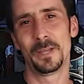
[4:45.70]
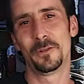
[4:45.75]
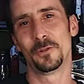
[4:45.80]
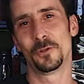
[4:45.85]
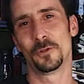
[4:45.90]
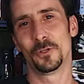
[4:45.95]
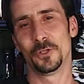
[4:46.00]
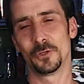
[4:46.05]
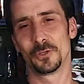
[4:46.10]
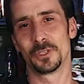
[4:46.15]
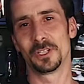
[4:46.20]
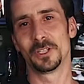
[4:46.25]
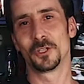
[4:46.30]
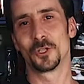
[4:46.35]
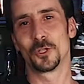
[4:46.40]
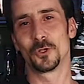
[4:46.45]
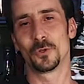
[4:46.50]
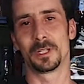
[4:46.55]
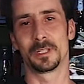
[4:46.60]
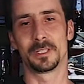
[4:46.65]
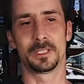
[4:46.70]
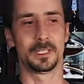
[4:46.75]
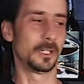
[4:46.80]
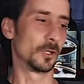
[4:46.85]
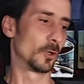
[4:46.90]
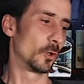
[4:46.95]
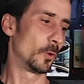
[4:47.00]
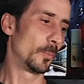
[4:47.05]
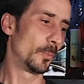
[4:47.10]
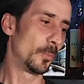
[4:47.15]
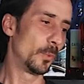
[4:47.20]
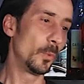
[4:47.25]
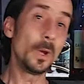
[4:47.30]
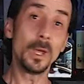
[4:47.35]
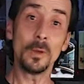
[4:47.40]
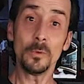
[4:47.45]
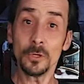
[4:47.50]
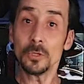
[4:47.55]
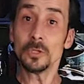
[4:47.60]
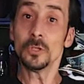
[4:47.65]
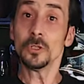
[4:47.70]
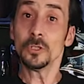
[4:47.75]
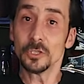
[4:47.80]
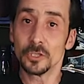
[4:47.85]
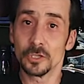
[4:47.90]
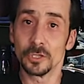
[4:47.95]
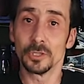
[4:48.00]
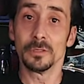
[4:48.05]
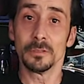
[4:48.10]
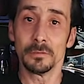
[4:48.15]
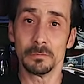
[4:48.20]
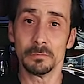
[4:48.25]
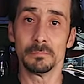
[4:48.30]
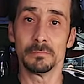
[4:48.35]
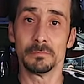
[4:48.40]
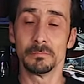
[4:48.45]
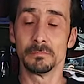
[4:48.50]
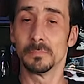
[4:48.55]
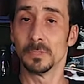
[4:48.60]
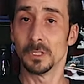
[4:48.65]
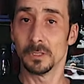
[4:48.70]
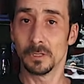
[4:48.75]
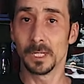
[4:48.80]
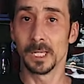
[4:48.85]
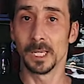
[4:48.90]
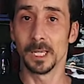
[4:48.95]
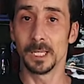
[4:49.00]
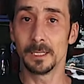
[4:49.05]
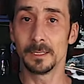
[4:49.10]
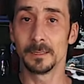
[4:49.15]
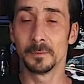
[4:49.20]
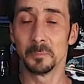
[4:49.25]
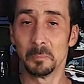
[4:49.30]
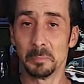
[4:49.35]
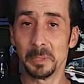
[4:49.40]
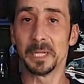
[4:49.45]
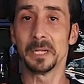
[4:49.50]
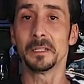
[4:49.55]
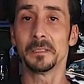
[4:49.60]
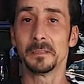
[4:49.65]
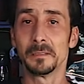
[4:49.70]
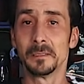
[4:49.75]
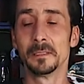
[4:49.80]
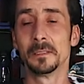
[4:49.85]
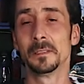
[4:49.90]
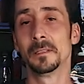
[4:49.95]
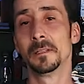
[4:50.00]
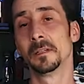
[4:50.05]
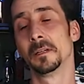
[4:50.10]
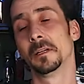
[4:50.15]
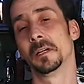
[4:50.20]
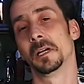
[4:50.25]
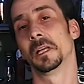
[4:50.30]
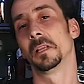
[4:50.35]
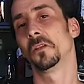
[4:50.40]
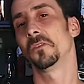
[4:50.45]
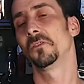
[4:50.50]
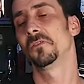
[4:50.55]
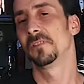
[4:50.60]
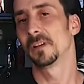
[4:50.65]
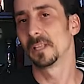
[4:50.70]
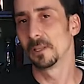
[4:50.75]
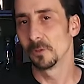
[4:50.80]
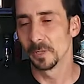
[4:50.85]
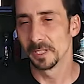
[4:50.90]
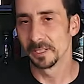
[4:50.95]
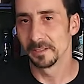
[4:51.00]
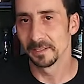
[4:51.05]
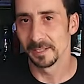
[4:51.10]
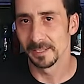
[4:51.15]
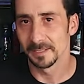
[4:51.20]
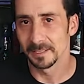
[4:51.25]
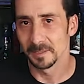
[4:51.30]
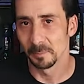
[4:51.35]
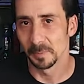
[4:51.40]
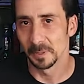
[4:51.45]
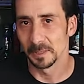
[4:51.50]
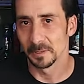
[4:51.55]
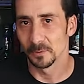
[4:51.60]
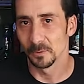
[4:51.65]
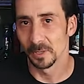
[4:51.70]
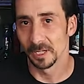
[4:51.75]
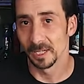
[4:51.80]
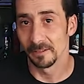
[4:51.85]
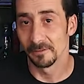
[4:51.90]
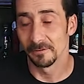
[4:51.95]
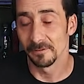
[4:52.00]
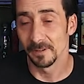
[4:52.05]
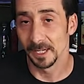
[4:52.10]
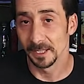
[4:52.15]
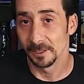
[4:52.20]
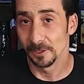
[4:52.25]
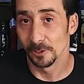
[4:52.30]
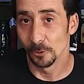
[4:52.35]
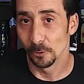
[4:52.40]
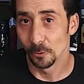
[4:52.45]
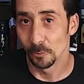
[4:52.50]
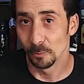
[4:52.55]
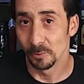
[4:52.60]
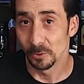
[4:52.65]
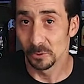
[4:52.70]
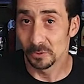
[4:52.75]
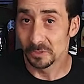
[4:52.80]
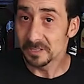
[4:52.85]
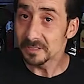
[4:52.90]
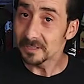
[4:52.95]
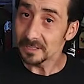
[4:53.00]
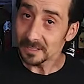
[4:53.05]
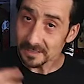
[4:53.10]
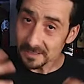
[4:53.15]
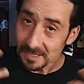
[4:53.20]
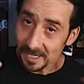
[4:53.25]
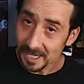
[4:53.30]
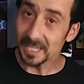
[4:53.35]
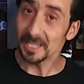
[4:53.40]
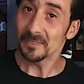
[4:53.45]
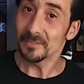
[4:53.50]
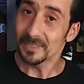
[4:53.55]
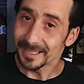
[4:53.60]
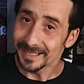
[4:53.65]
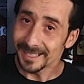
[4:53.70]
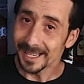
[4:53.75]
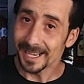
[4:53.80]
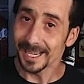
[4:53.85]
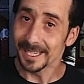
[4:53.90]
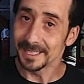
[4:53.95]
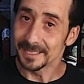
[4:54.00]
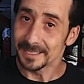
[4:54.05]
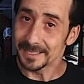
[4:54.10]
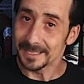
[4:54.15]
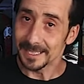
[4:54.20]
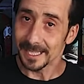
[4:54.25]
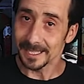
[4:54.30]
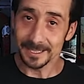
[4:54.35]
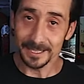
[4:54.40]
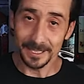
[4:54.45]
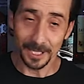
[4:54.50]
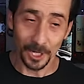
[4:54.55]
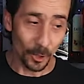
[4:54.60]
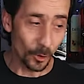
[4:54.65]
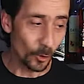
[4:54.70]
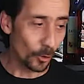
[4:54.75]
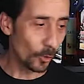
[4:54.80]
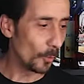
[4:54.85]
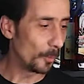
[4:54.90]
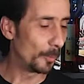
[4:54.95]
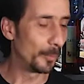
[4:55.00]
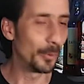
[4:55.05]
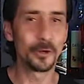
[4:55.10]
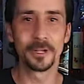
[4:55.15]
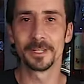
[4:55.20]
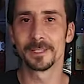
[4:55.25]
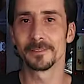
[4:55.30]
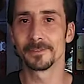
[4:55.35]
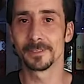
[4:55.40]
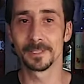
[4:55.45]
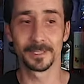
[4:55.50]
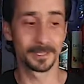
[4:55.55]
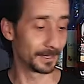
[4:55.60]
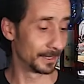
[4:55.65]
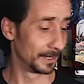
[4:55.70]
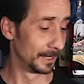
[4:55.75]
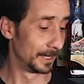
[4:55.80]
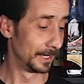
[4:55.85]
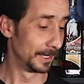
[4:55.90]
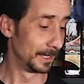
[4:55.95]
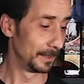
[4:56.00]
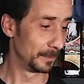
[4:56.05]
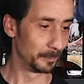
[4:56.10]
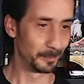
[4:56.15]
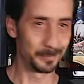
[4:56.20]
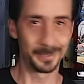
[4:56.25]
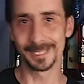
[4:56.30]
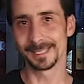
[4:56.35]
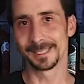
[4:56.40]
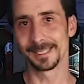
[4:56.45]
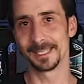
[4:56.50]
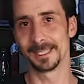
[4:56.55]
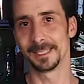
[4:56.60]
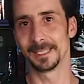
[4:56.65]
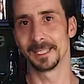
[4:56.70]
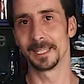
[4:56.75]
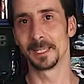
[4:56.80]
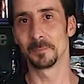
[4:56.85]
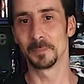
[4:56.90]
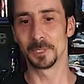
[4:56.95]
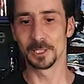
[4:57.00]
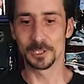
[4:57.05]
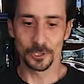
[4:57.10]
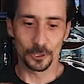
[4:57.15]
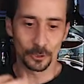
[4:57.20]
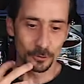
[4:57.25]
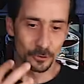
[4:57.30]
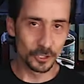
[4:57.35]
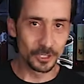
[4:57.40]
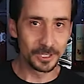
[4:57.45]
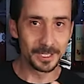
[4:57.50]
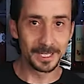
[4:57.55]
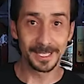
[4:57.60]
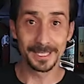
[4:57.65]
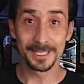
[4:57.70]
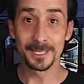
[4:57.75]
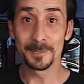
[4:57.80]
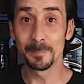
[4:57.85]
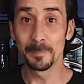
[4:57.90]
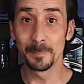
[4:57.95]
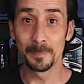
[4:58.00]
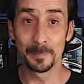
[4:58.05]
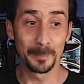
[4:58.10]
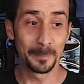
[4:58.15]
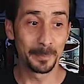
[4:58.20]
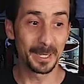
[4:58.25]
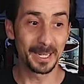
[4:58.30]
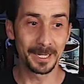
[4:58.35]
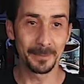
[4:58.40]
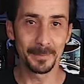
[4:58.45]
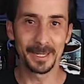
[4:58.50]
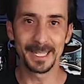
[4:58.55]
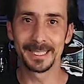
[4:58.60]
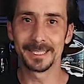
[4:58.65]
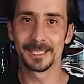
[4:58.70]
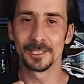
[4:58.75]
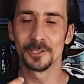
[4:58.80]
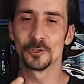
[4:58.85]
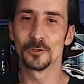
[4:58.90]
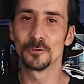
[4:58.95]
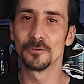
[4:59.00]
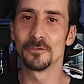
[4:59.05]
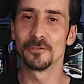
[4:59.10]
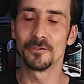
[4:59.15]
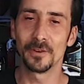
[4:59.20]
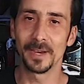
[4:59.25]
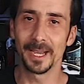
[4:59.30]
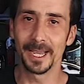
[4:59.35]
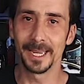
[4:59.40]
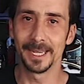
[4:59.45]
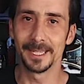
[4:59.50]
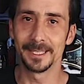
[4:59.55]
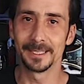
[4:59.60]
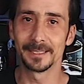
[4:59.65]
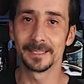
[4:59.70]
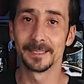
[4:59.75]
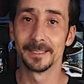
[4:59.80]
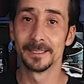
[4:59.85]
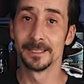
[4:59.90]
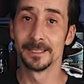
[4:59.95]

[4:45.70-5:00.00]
you're not using sugar syrup. Well, you could do, okay, but I love following the recipes when I find in old books. It's kind of a nice, that's the whole point of the bartending and mixology, to experiment and to find